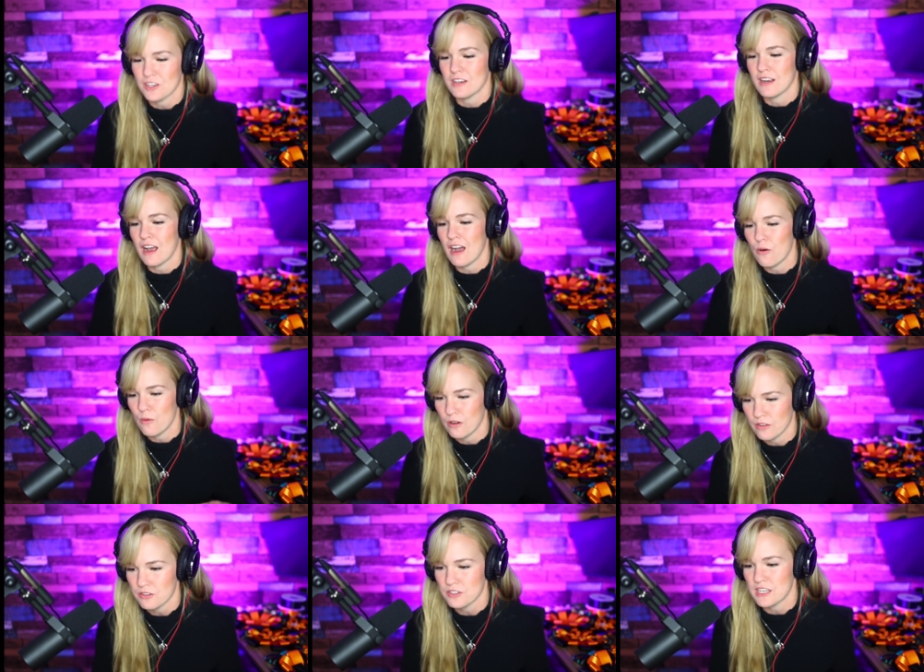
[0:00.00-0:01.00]
and how well
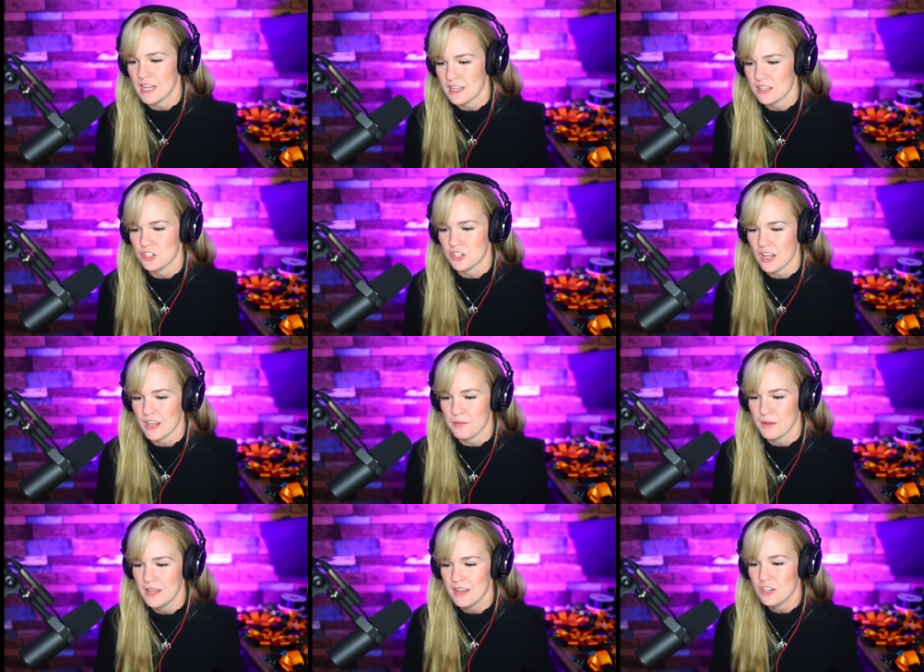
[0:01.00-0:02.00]
you're staying in shape
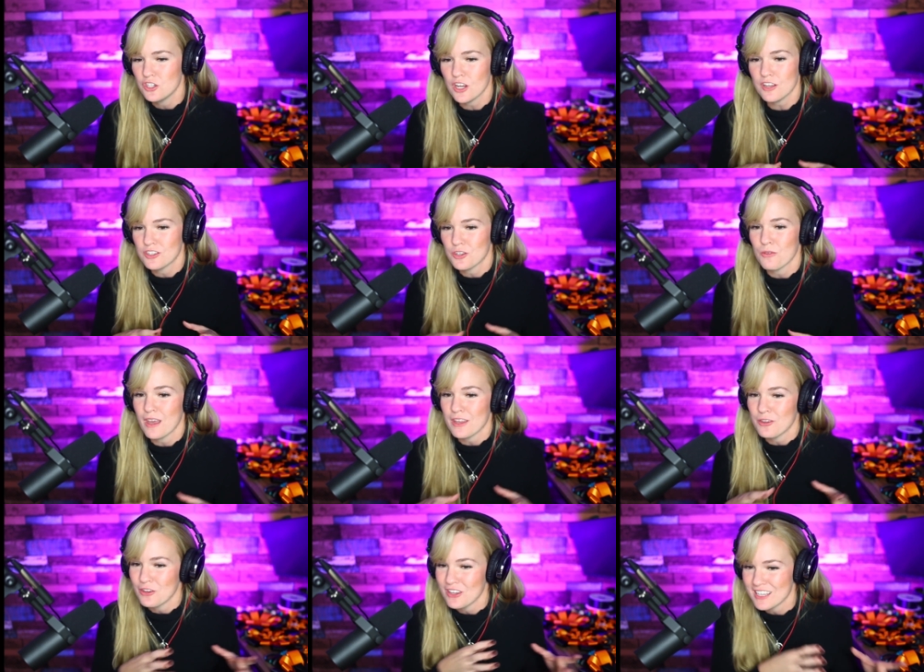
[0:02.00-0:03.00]
just so that
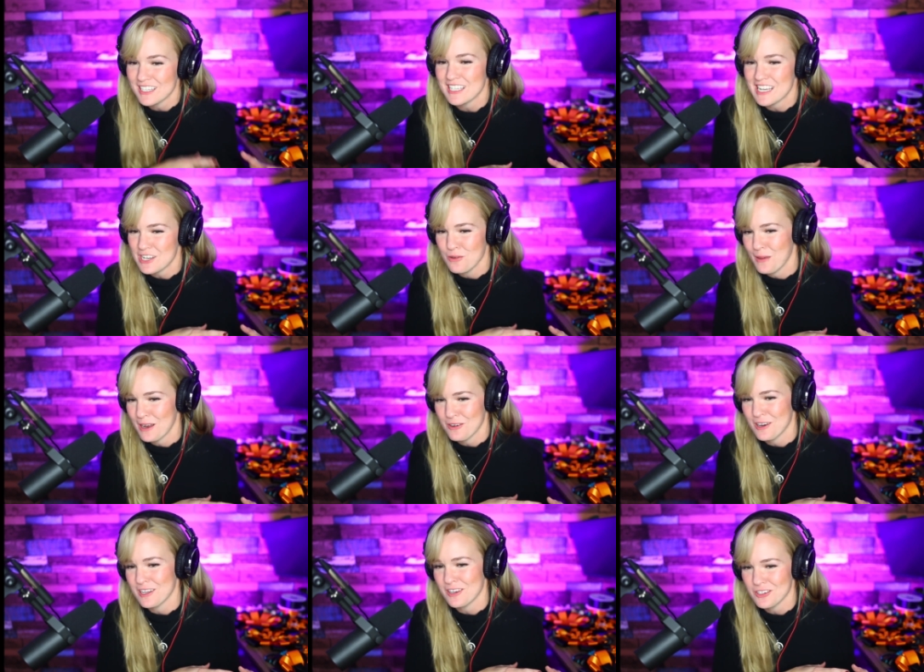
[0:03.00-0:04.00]
you can continue
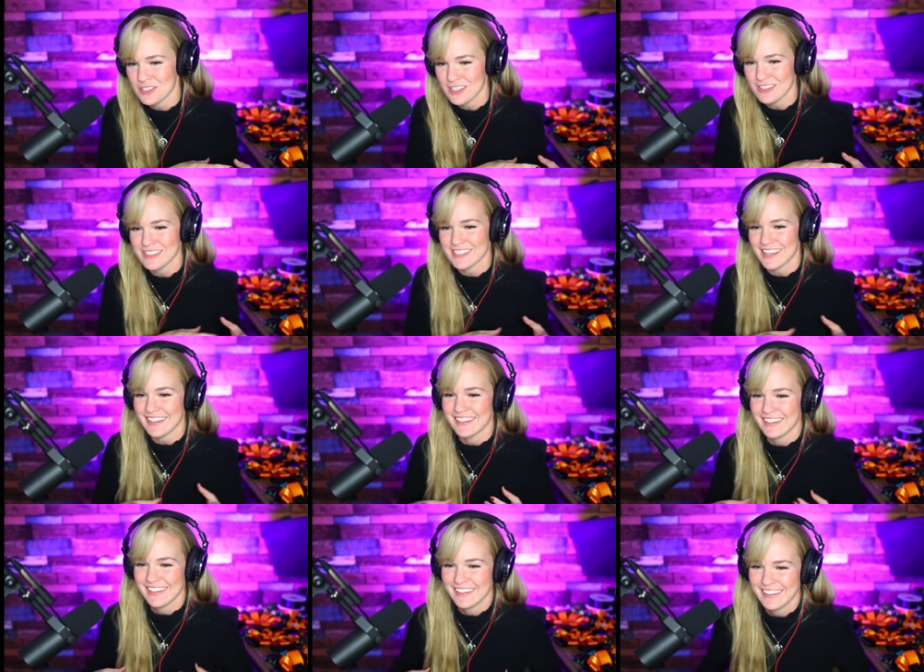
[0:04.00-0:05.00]
bettering your skill set.
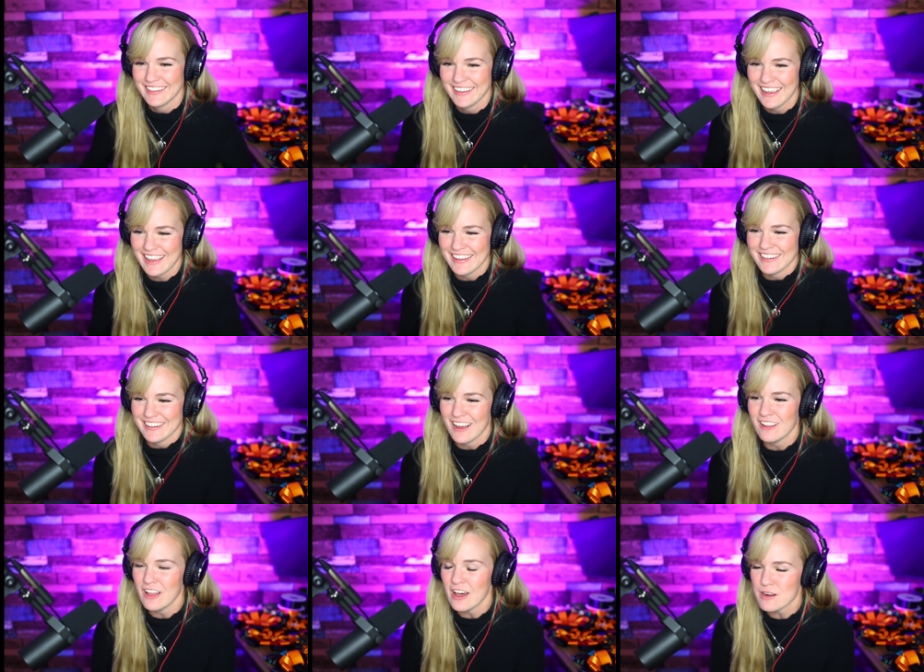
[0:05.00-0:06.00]
And yeah,
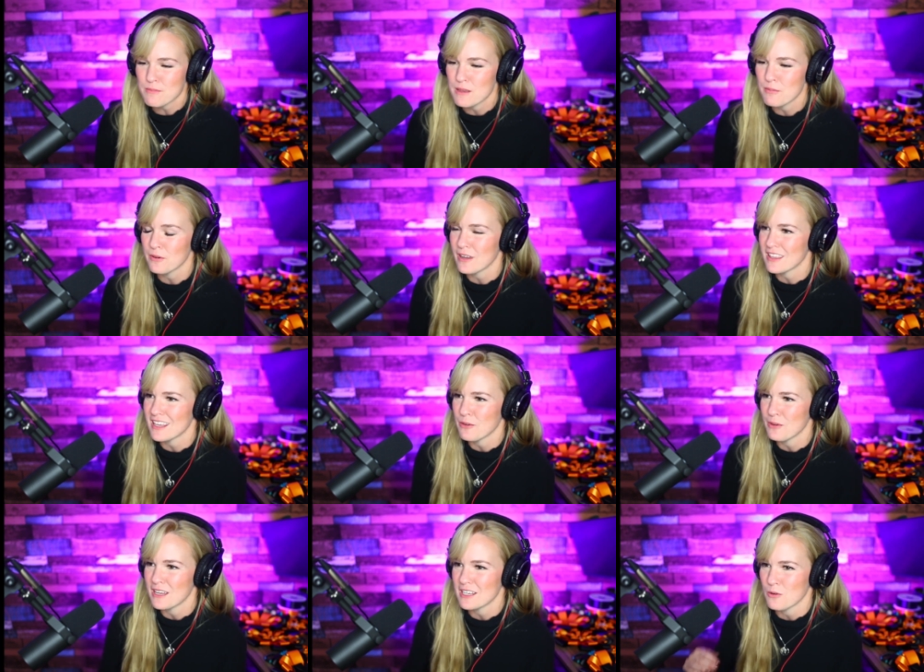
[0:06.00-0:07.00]
a lot of people, I think
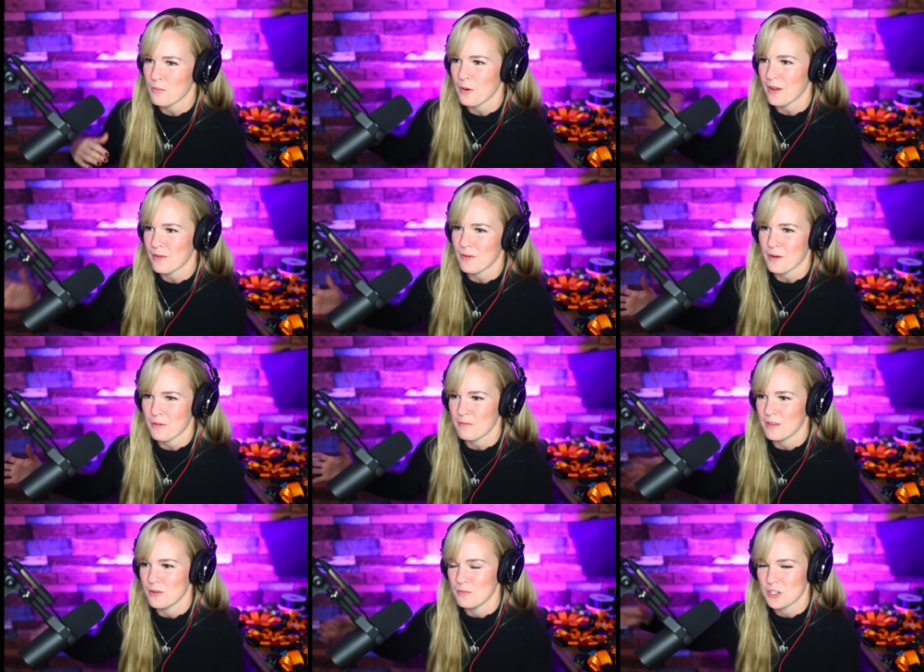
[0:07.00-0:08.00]
we get to a point where
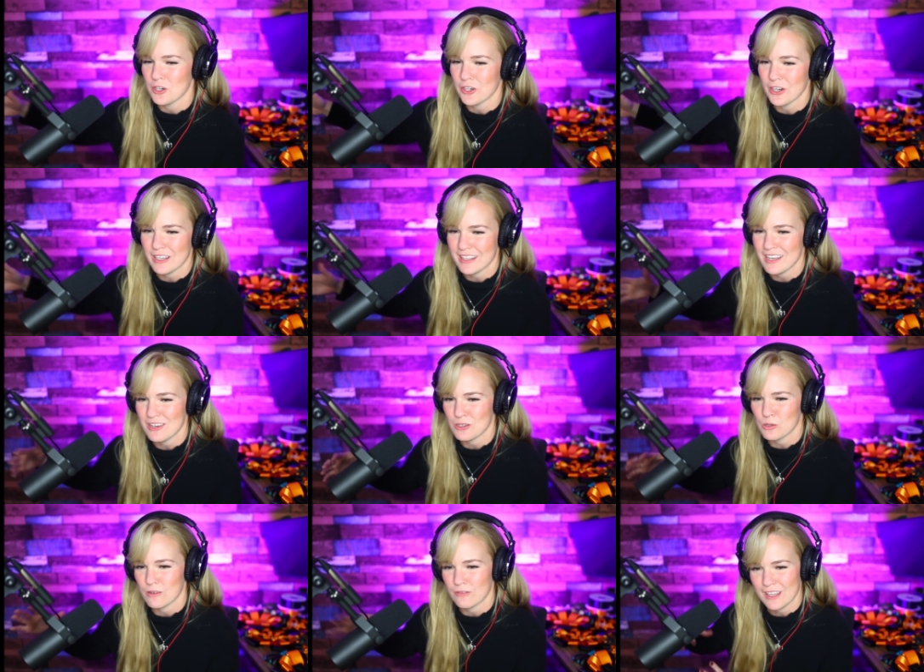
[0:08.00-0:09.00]
you mature and then you
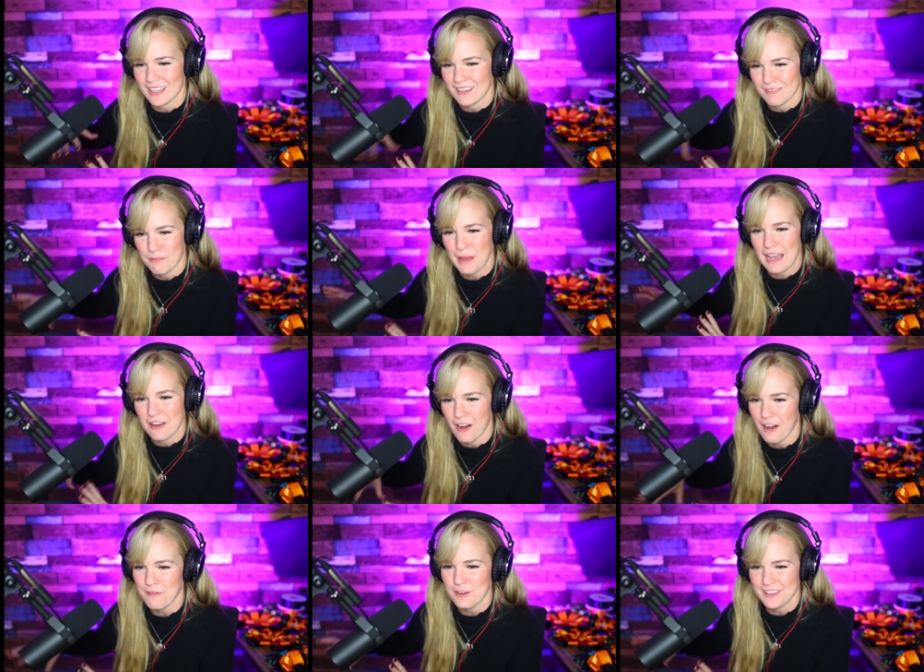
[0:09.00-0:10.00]
sort of like back
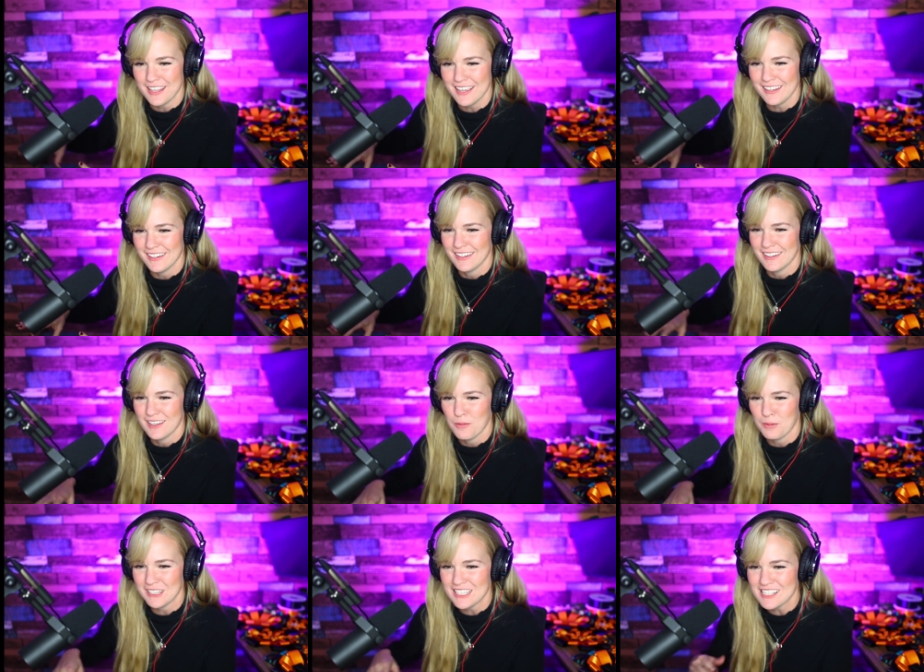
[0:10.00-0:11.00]
off on that.
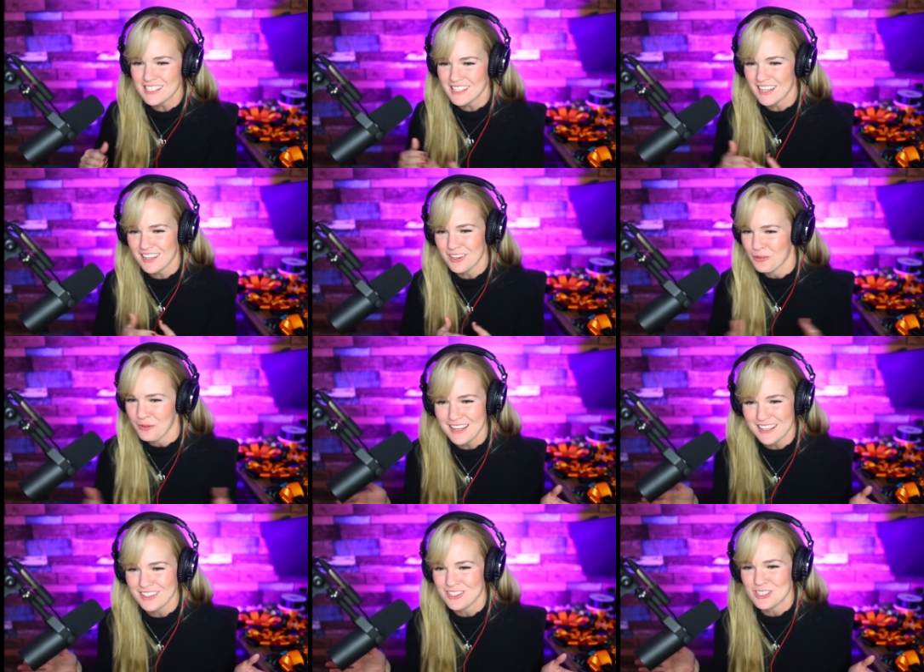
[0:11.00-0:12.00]
But this is like, you're right.
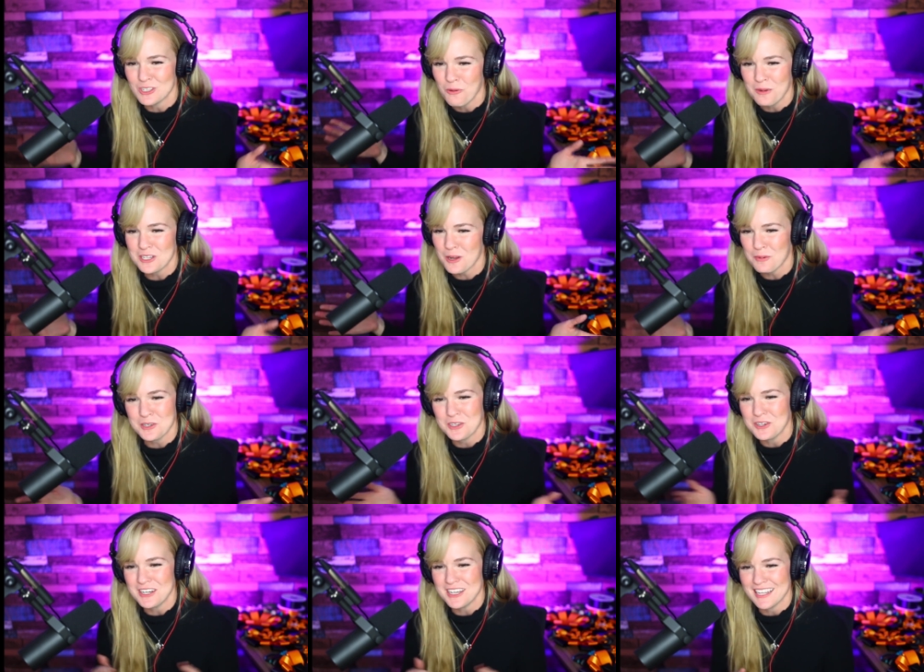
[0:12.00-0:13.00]
Yeah. There's so much
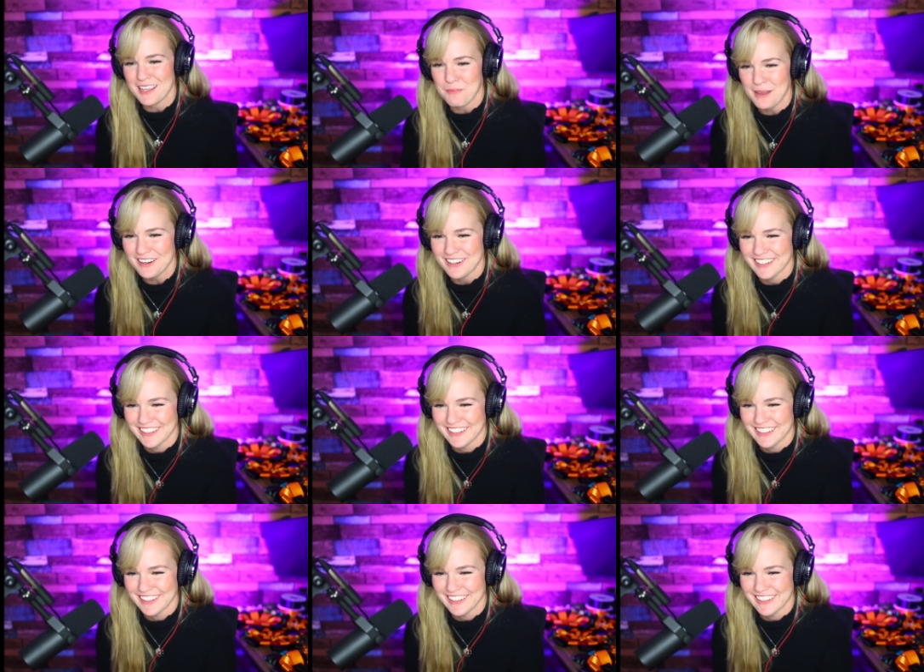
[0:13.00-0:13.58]
opportunity to get better.